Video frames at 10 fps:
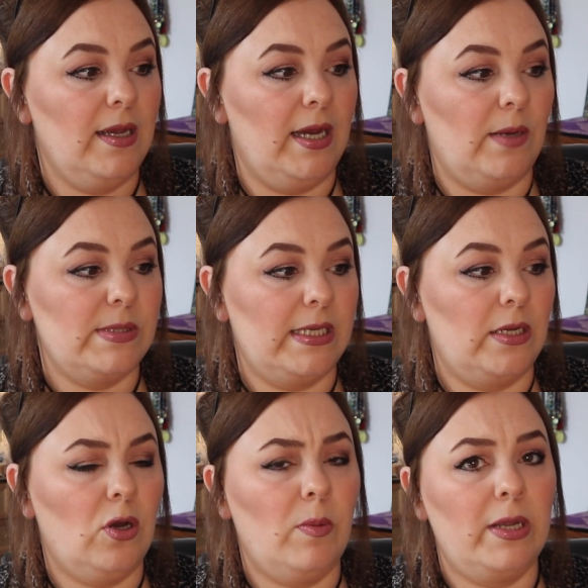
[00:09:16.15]
And I was
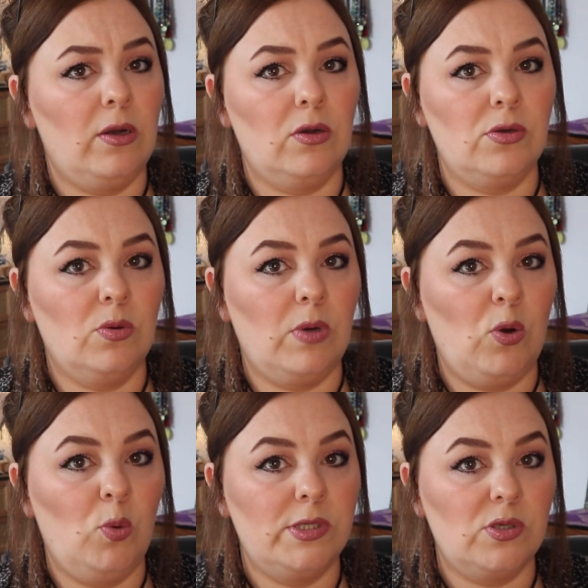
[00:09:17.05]
thinking, oh my God, no, I
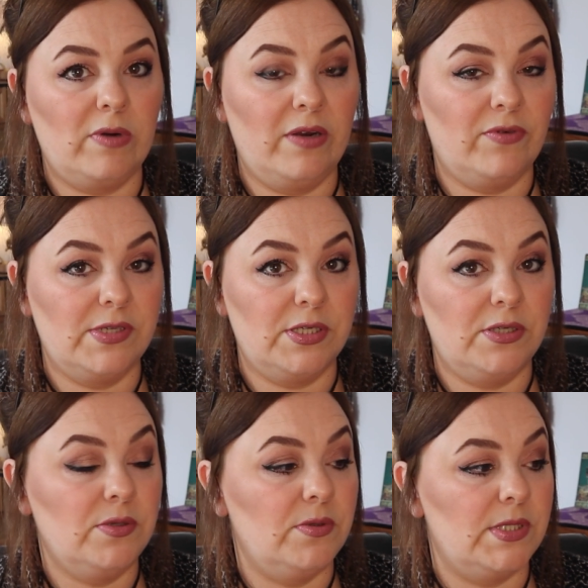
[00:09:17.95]
hope it's all right for us to
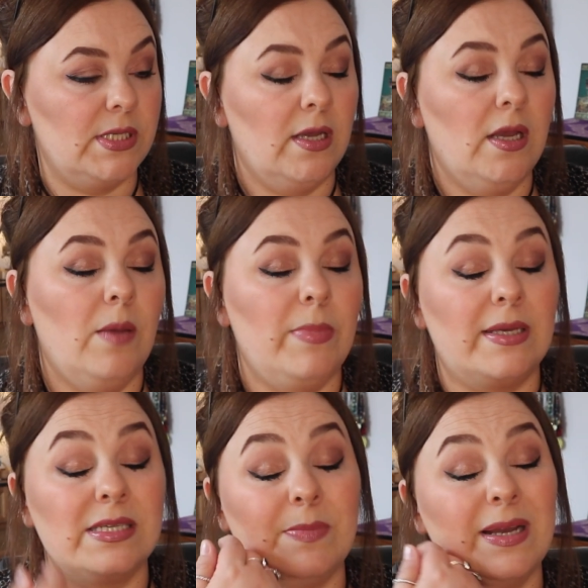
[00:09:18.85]
use.
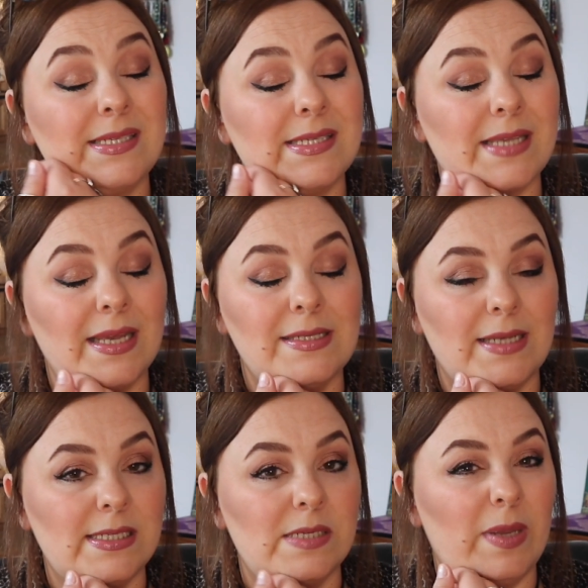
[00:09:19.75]
Because my skin
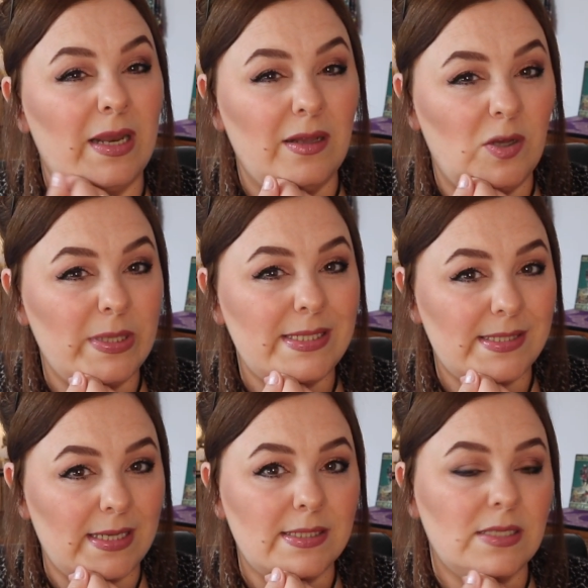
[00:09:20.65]
tends to be a little bit
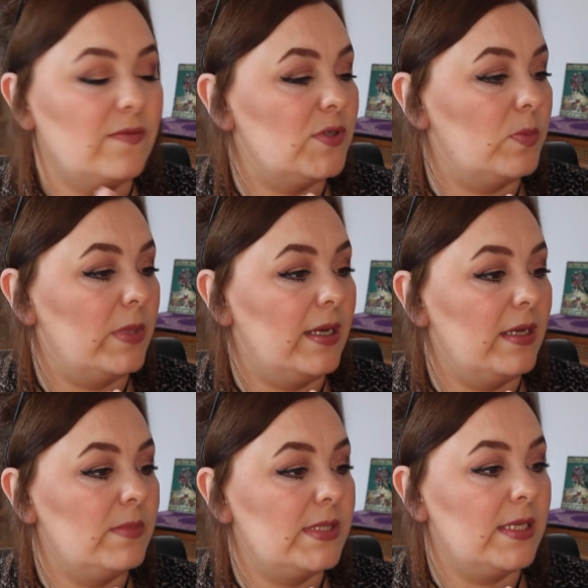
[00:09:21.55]
sensitive
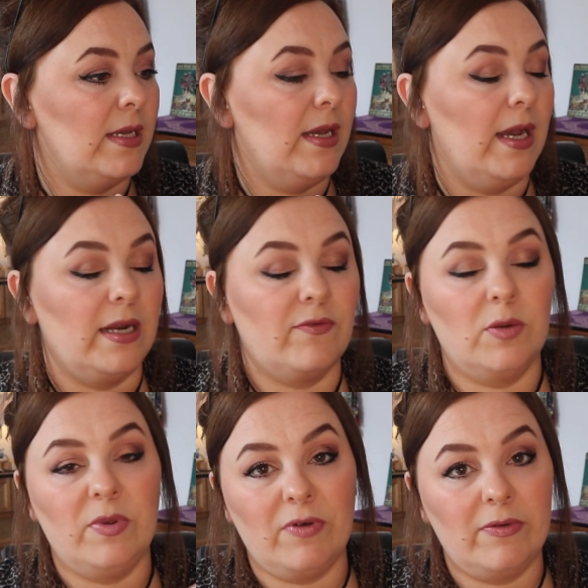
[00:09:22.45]
sometimes. And I've got
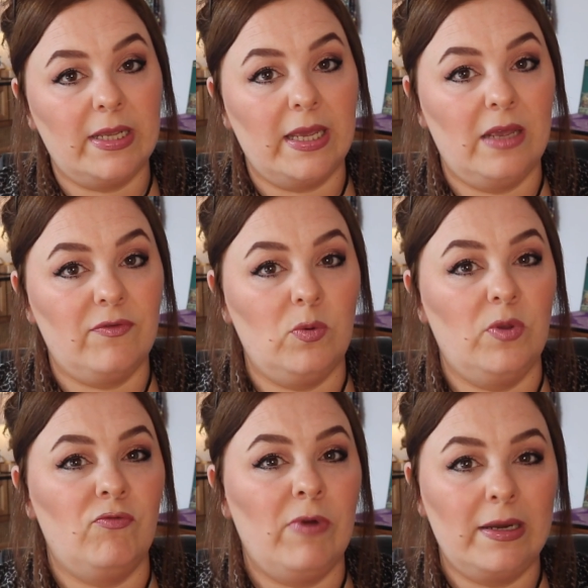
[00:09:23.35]
to be very careful
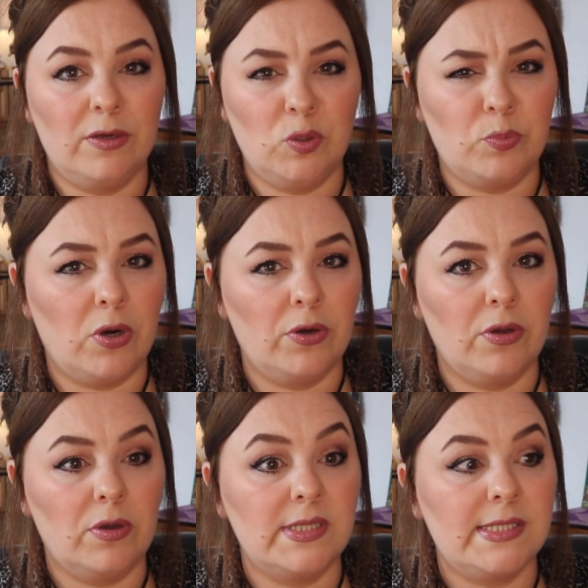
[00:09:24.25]
with retinol
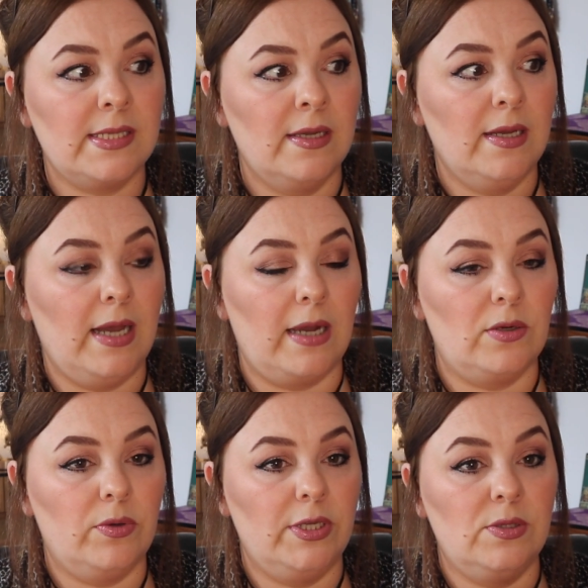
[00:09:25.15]
products. I can
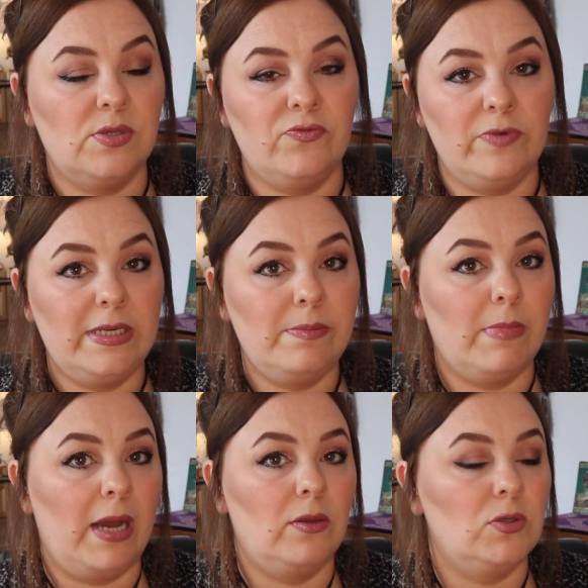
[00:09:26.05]
only use really
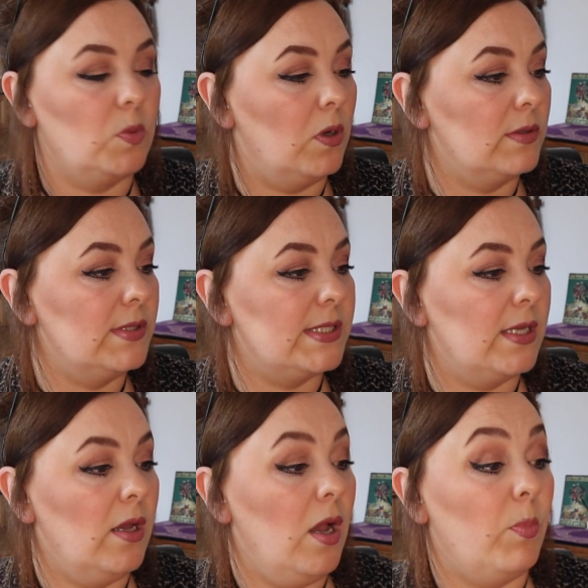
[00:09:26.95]
mild ones.
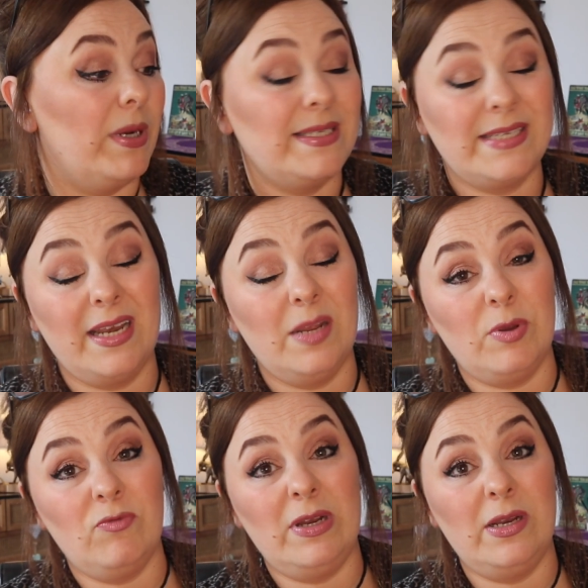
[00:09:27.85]
But I tend to
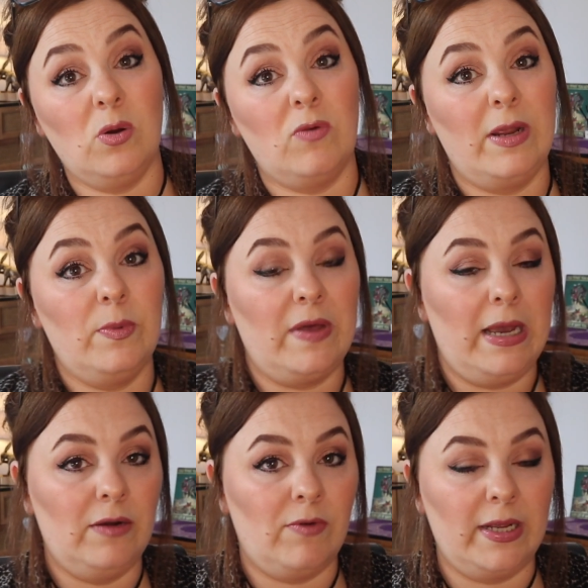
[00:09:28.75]
be really all right with
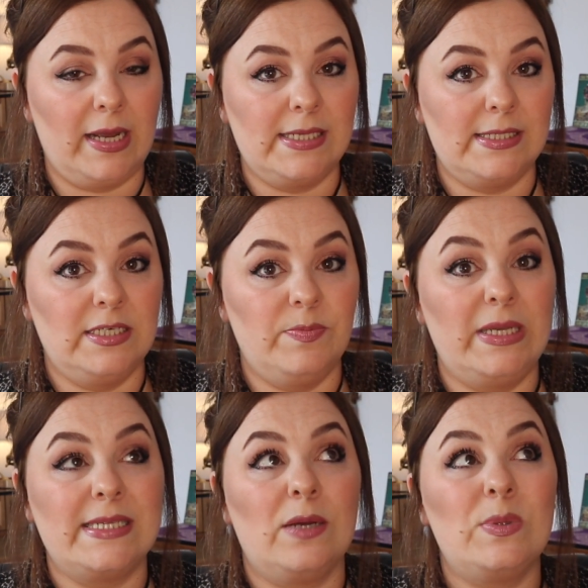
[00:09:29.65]
hyaluronic acid
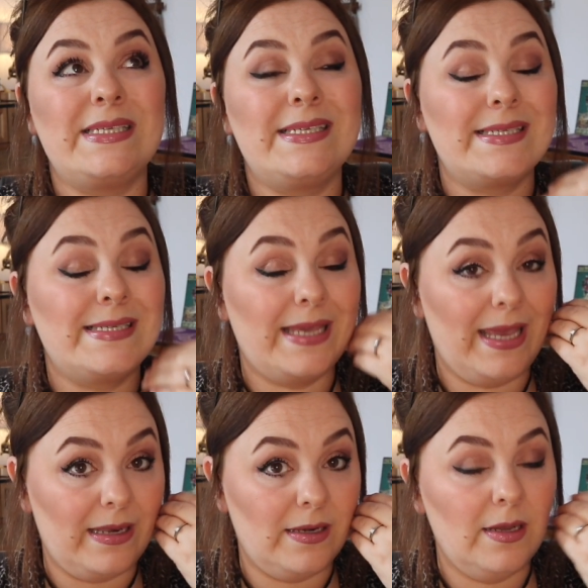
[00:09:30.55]
because our
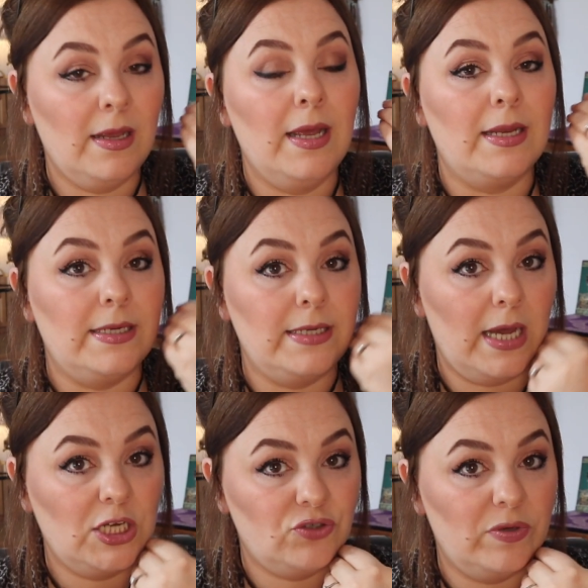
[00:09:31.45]
skin
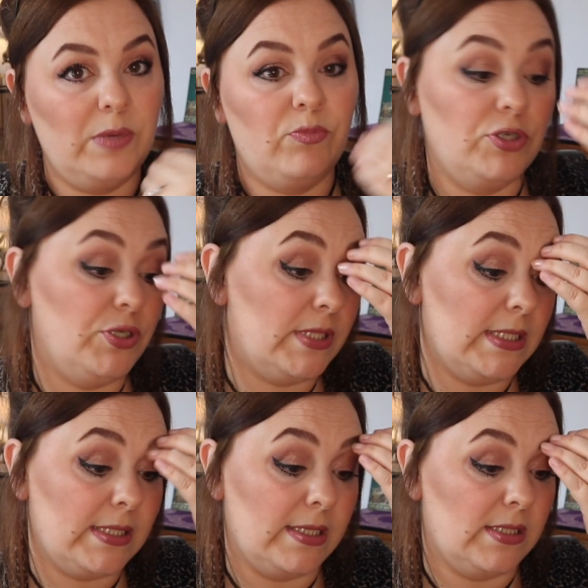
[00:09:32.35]
naturally
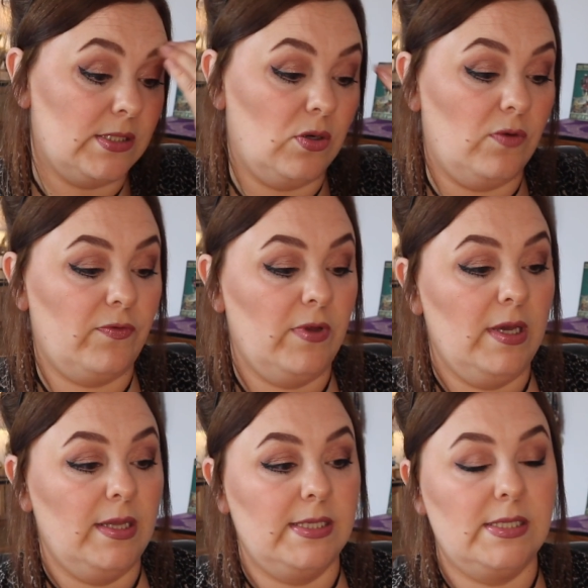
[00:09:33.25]
produces this stuff.
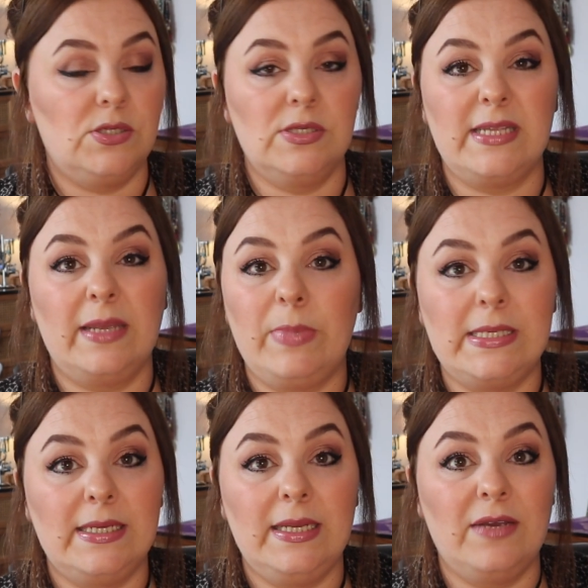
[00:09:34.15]
This is just like
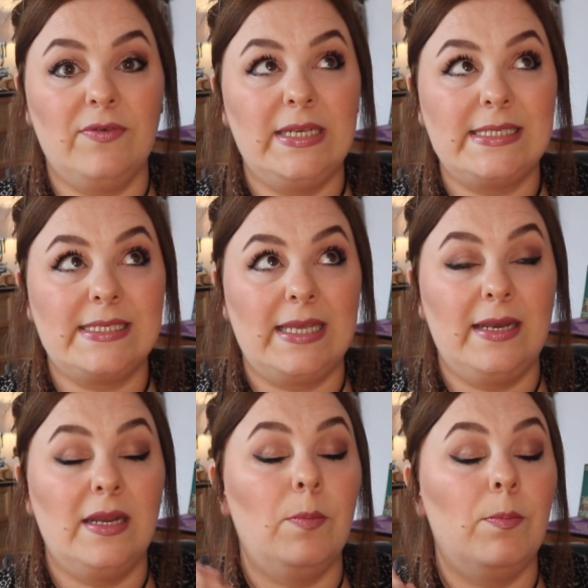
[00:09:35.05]
basically giving your
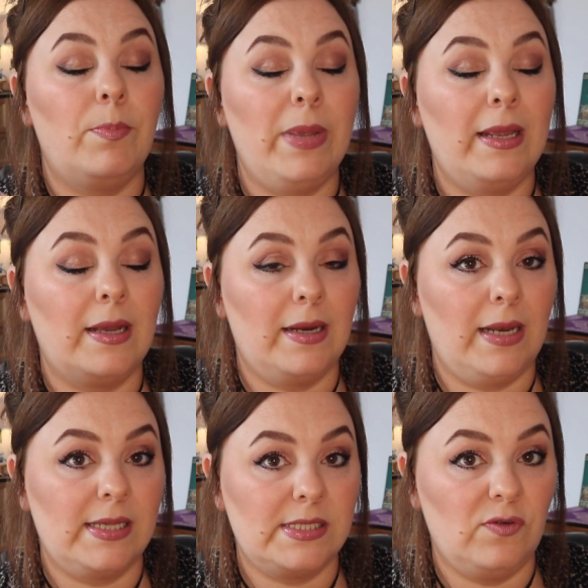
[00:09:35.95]
skin a big
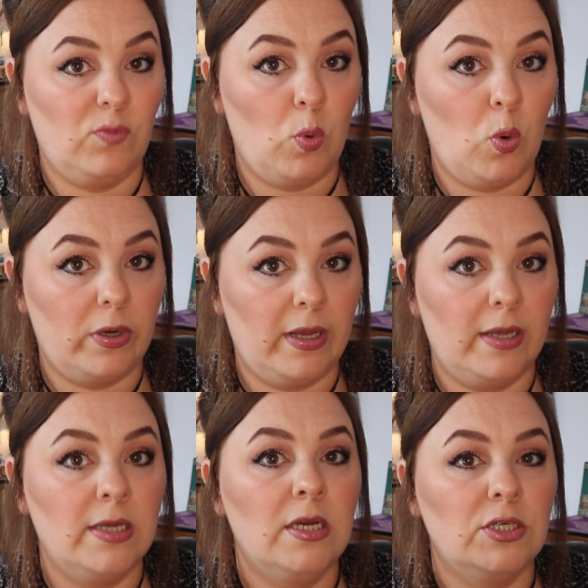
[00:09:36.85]
glass of water
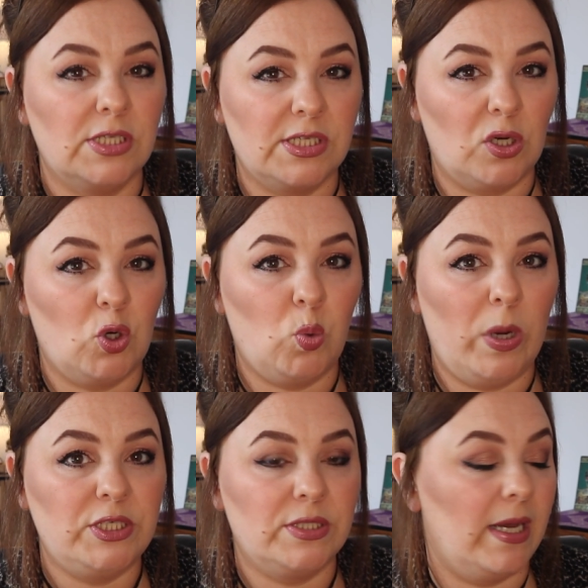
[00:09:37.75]
just to
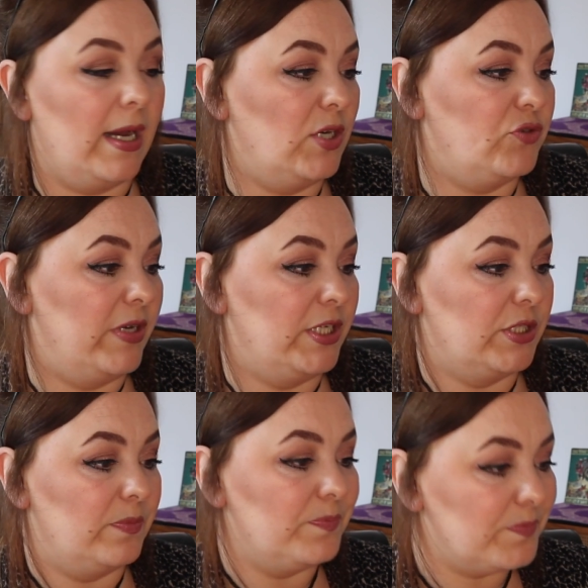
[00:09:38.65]
quench the hydration.